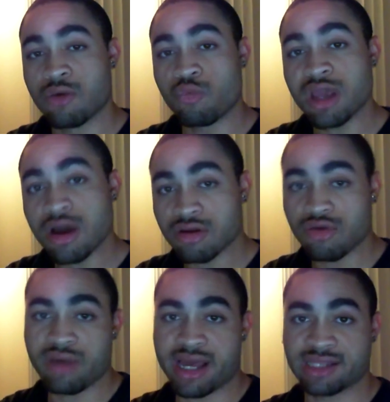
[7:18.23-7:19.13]
We all
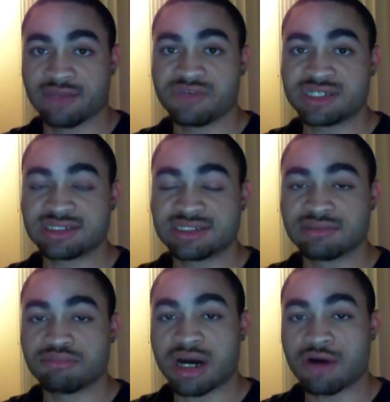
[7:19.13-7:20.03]
know what Activision is
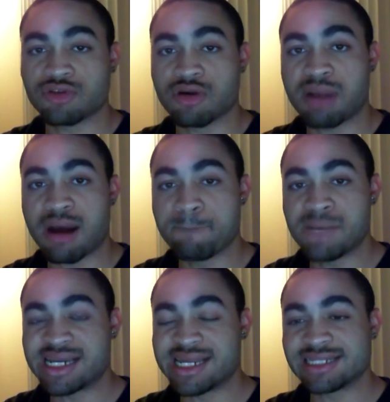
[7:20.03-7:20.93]
about. They're about
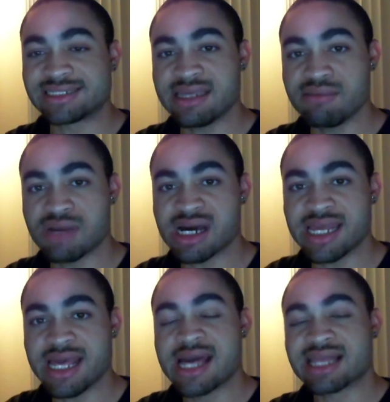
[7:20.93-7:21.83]
money. They see money.